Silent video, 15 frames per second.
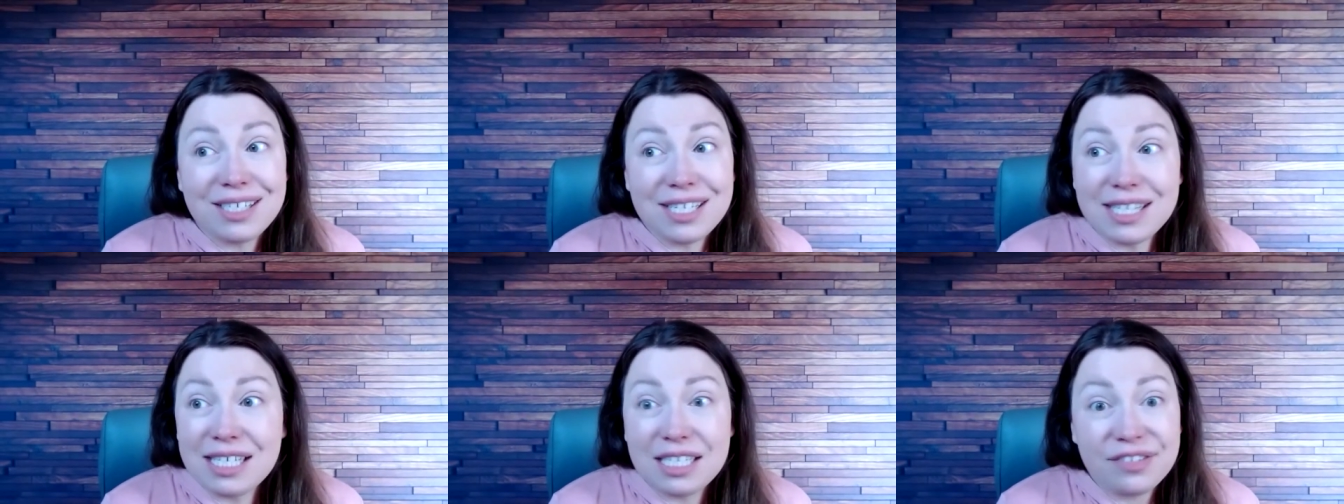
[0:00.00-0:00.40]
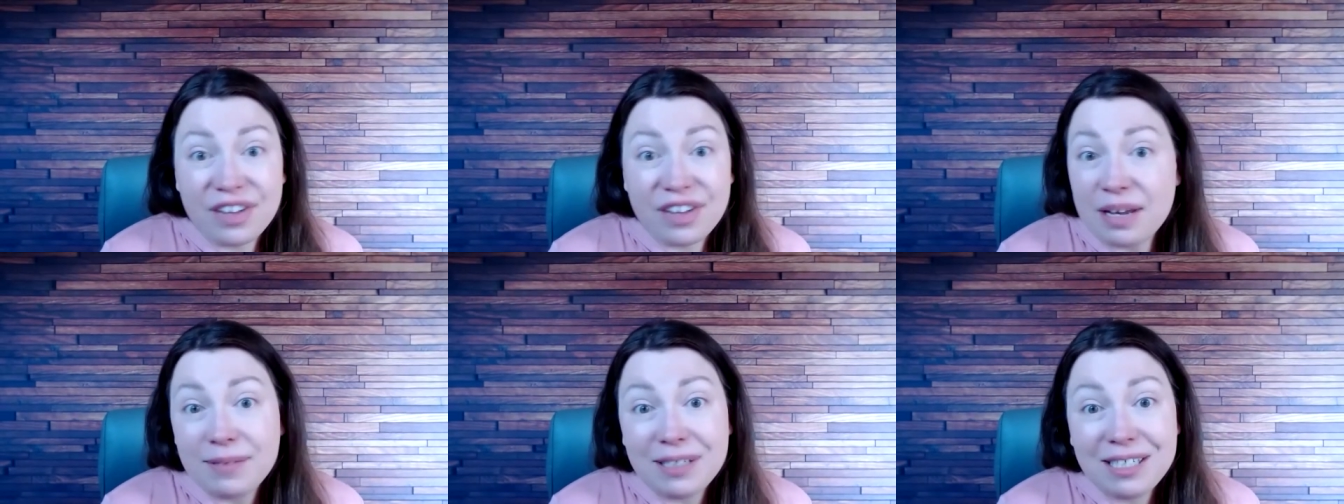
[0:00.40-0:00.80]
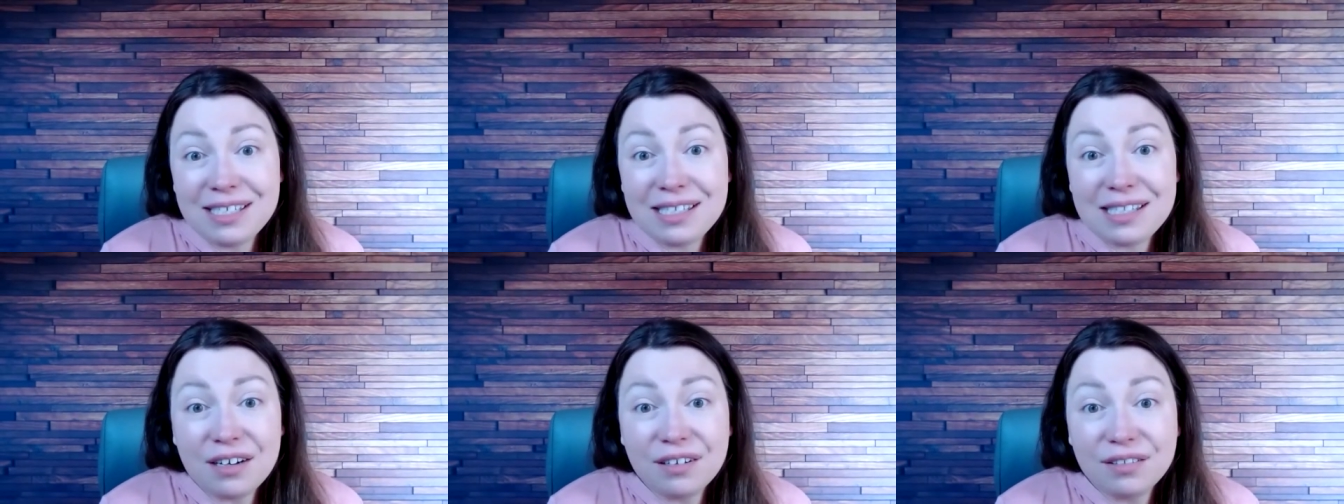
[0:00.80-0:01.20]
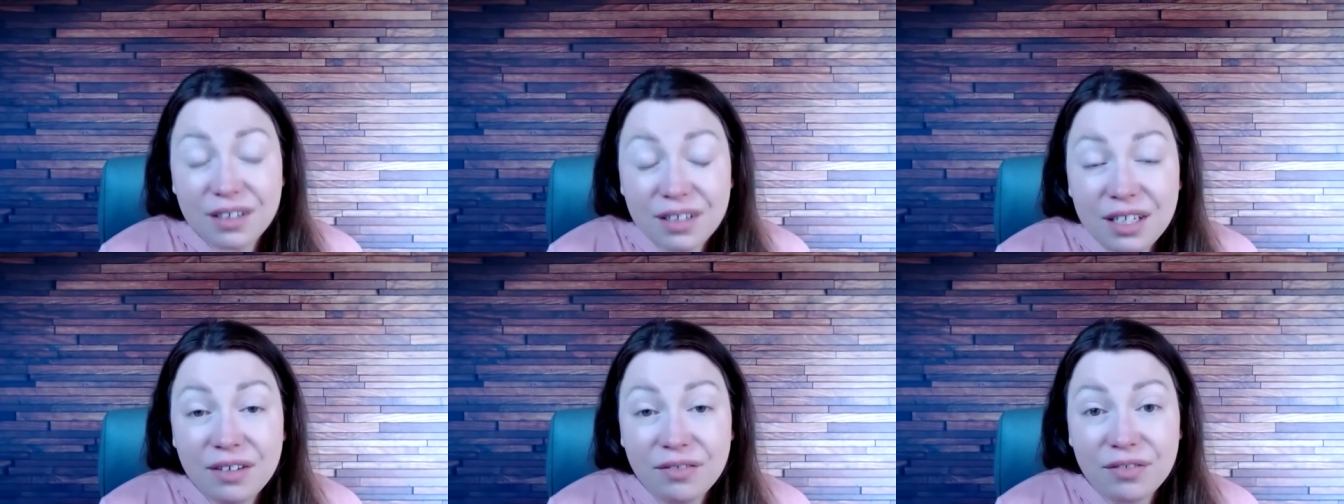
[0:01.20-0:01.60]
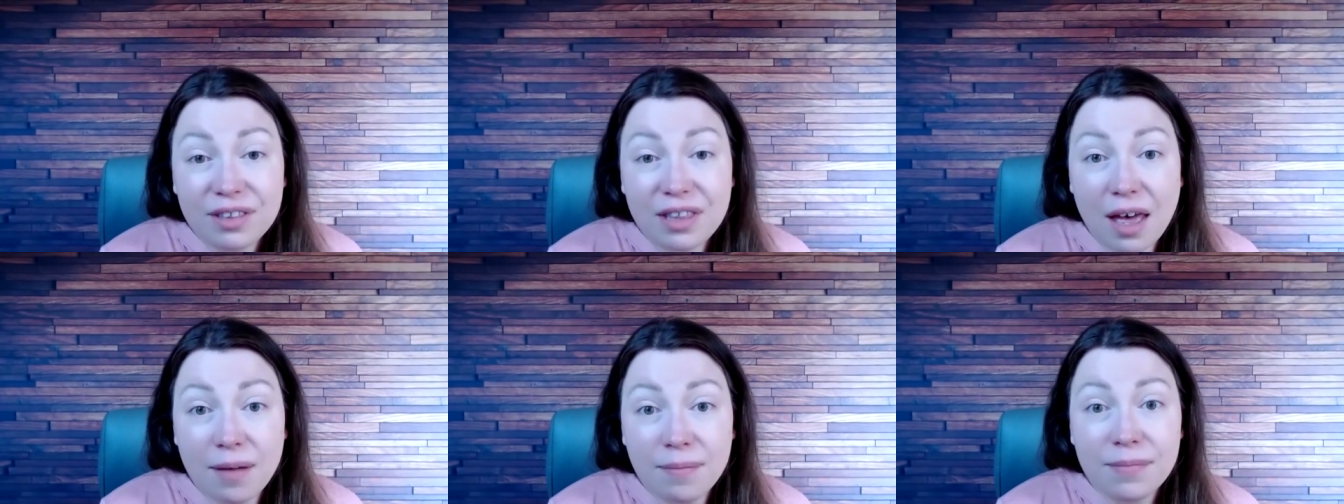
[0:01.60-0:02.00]
to these families that are looking for
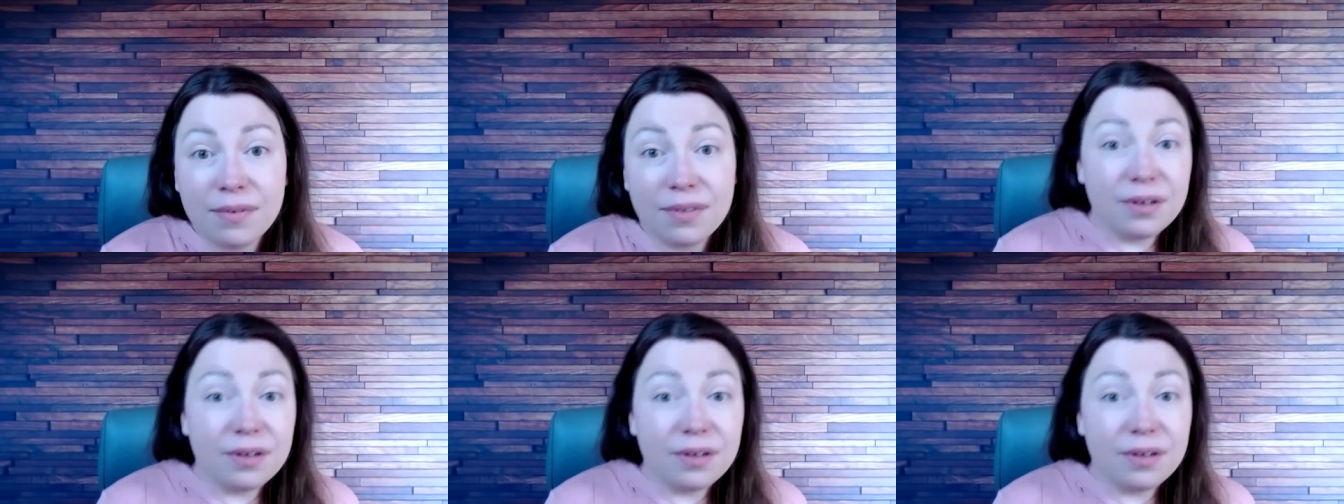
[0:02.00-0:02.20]
them.